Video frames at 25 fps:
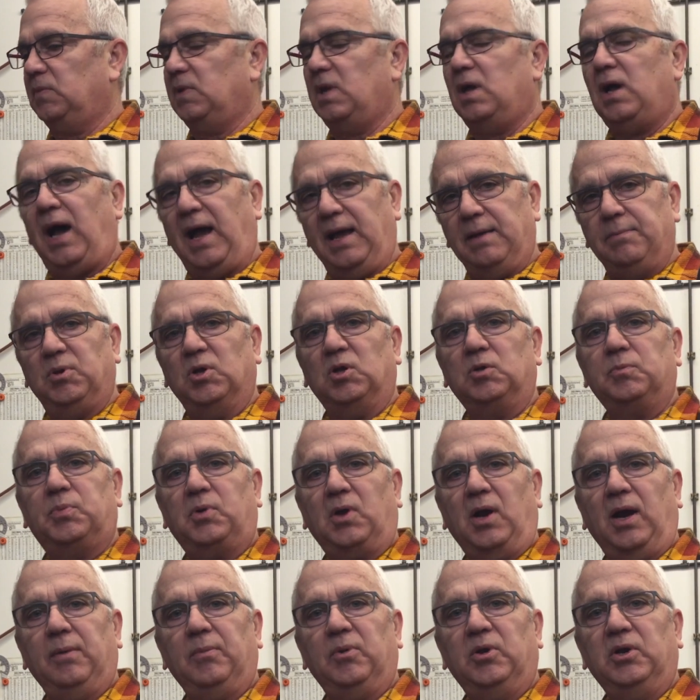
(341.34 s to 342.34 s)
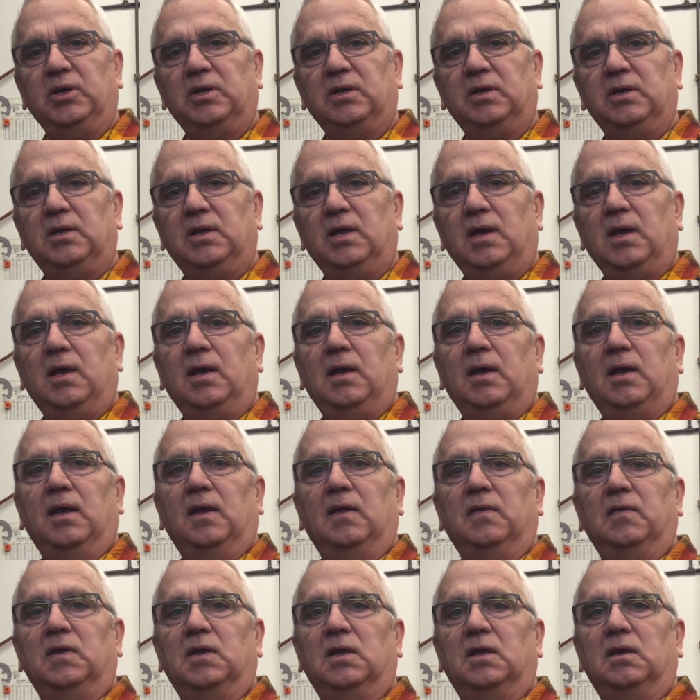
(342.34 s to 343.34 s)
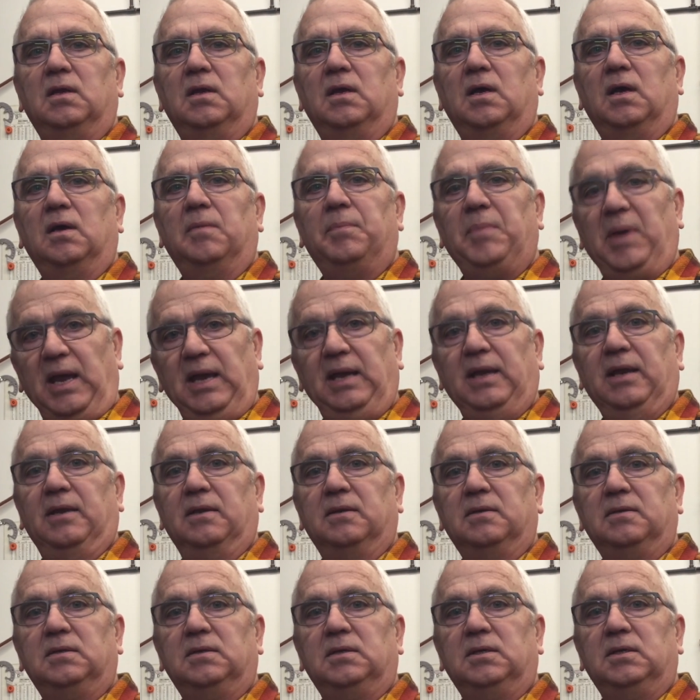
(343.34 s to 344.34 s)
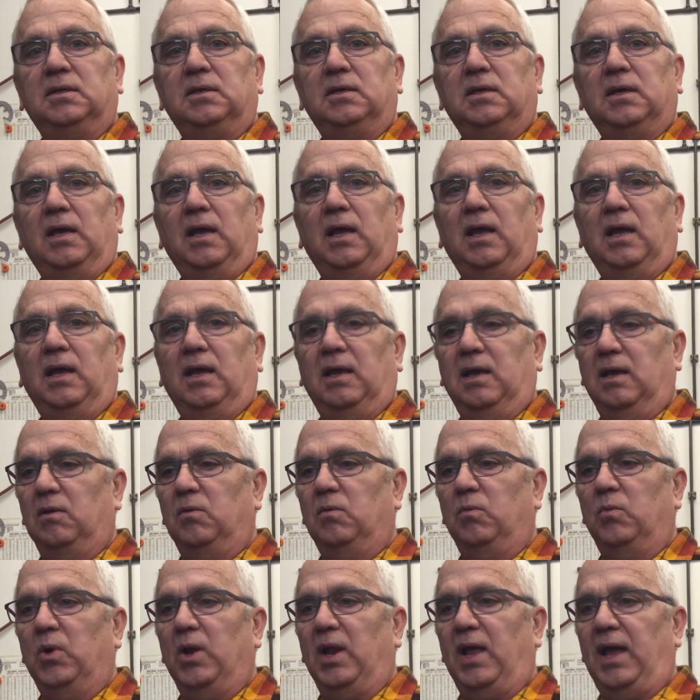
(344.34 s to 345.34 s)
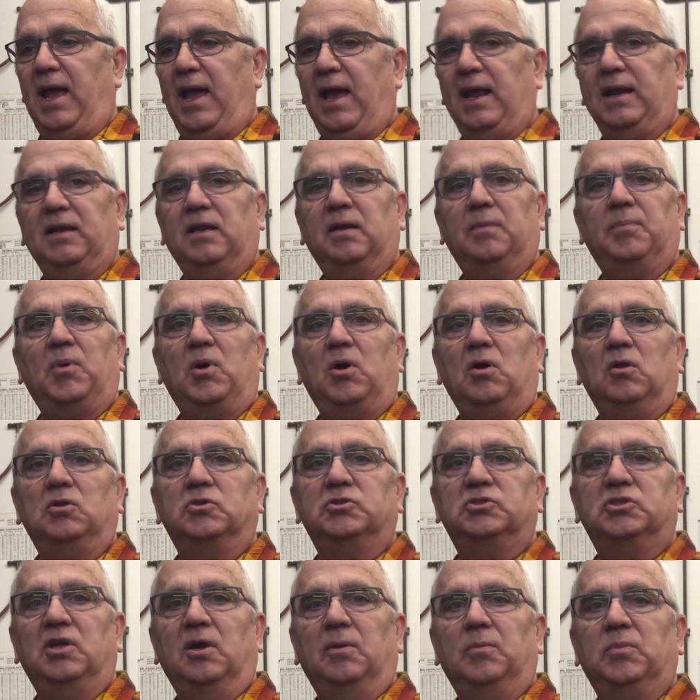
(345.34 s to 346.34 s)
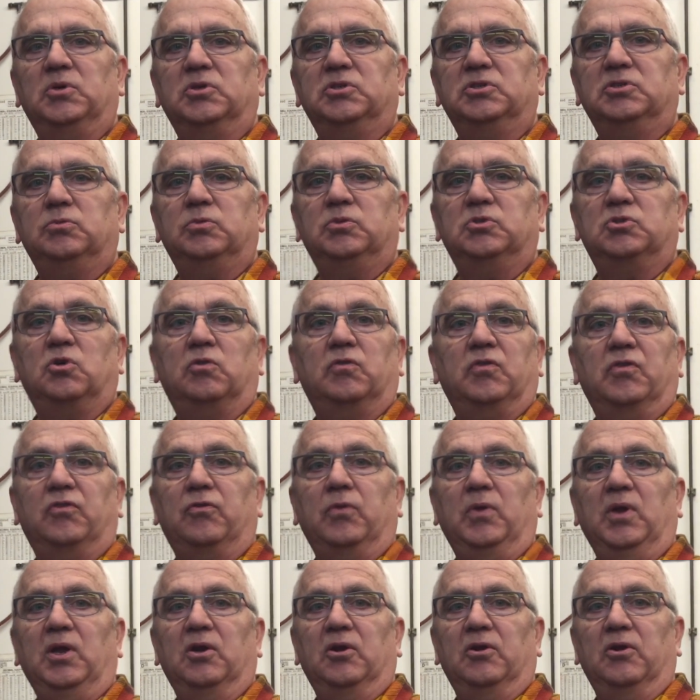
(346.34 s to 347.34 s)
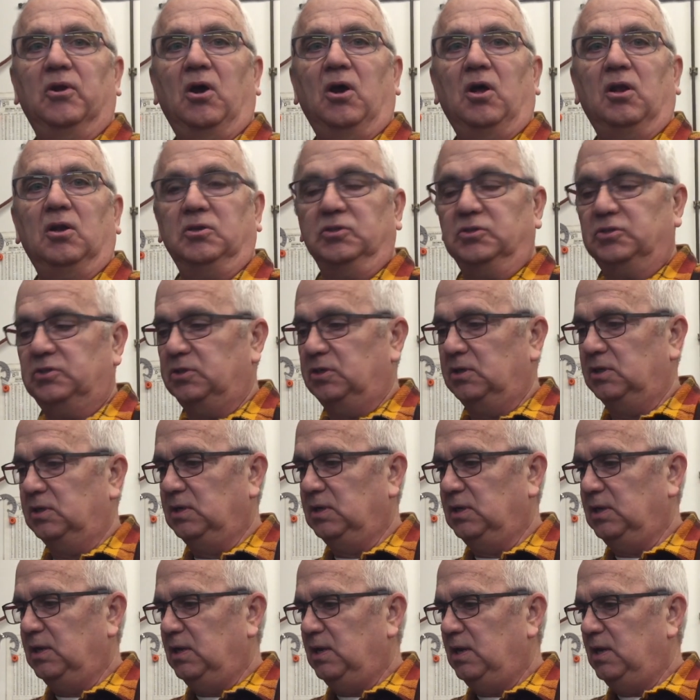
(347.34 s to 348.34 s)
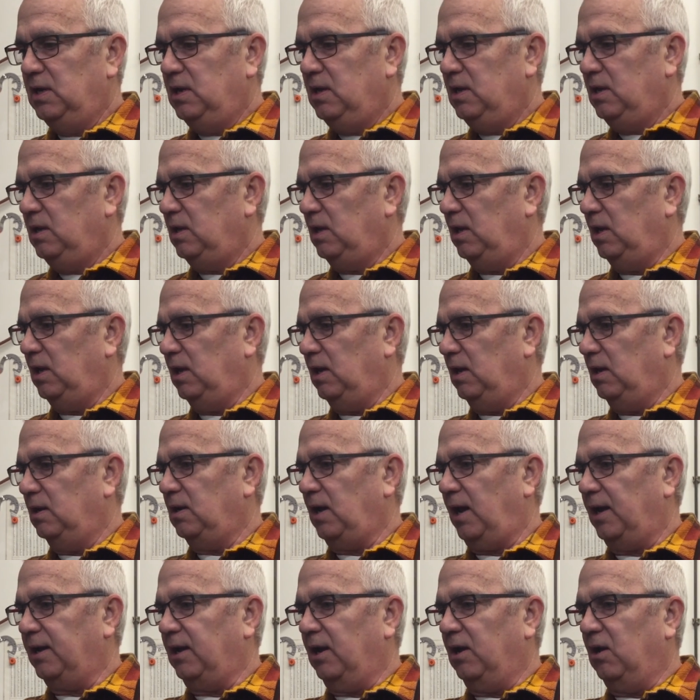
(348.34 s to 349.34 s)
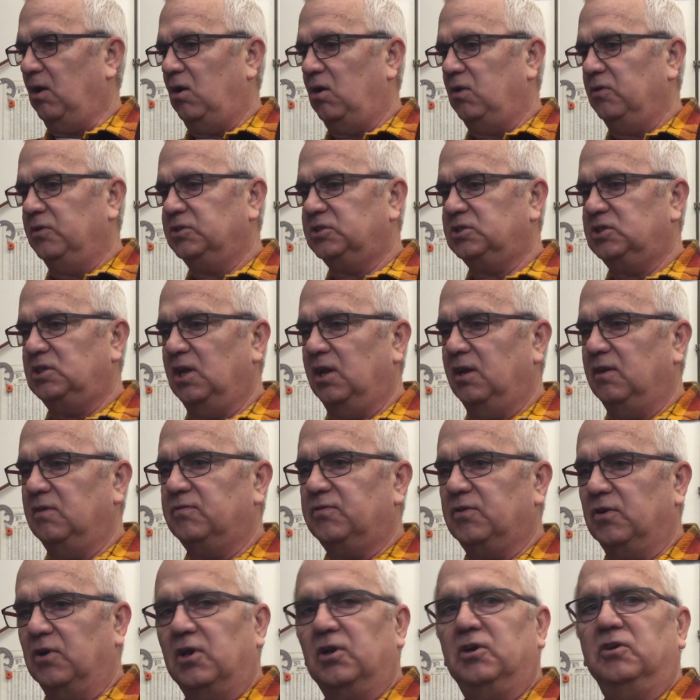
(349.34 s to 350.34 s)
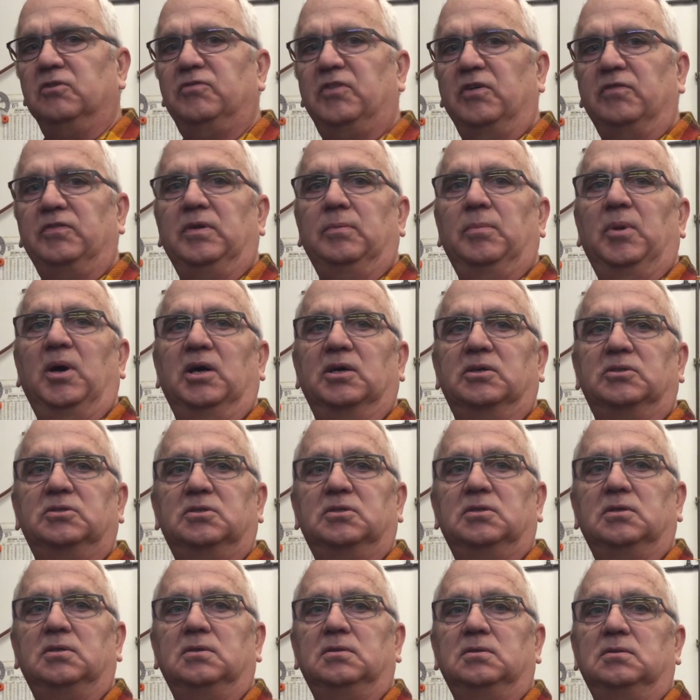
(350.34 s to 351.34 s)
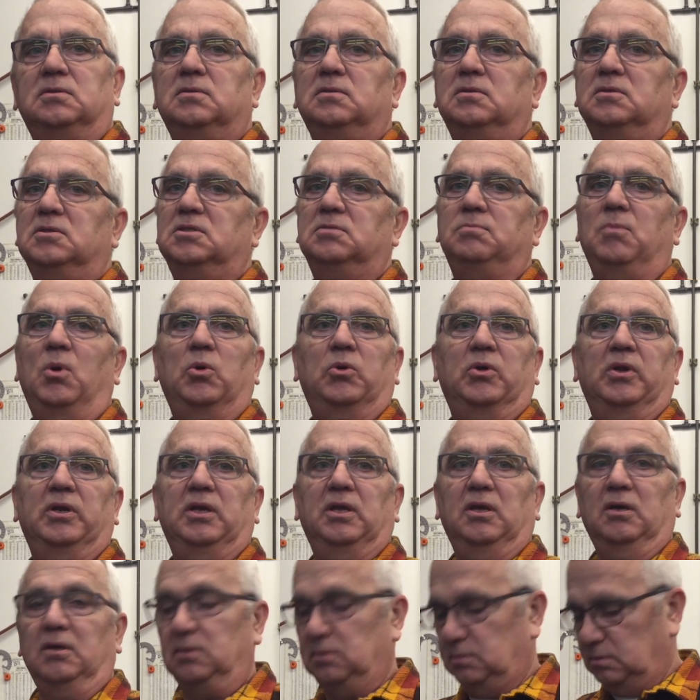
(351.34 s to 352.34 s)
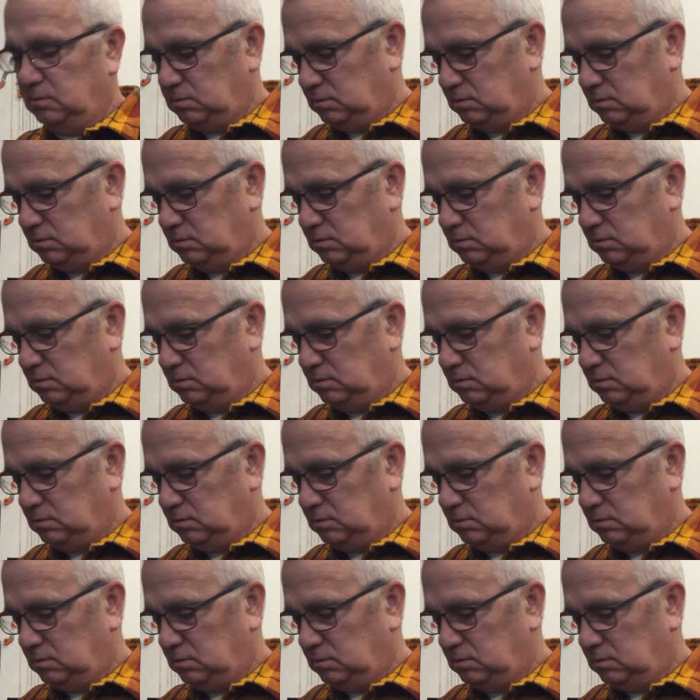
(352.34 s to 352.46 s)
high build primer it and then paint it. And when I added up all those numbers, it was over $300. And I got all this done for $150. Smoking deal.